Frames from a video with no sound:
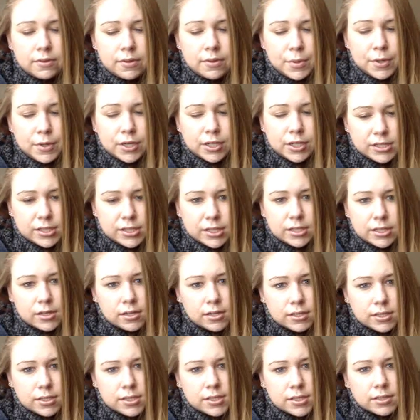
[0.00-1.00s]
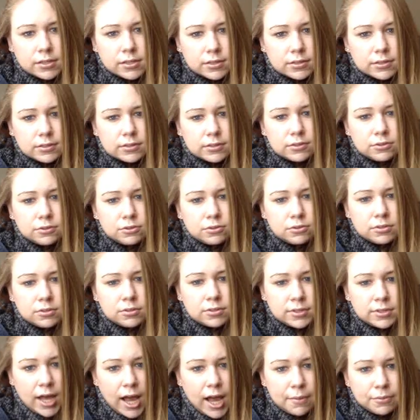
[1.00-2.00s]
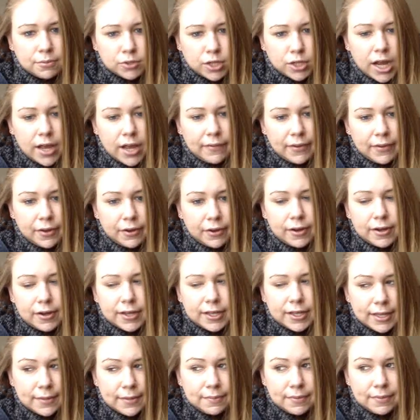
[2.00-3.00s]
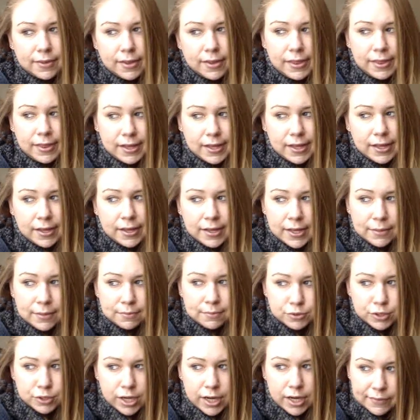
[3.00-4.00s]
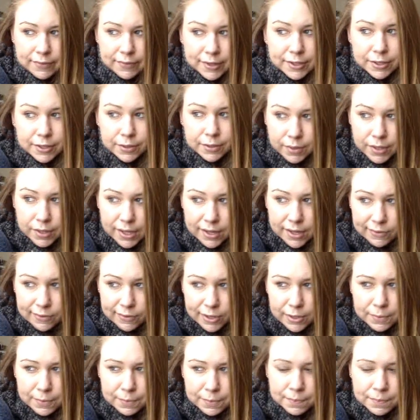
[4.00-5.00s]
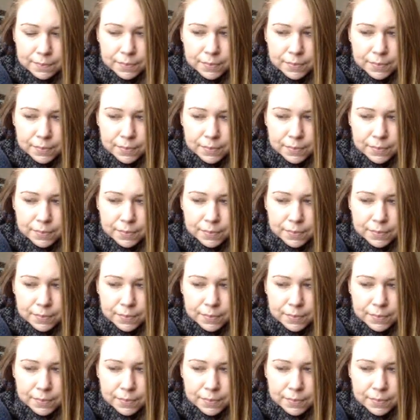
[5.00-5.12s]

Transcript: the person to stop driving or to they can keep driving or whatever.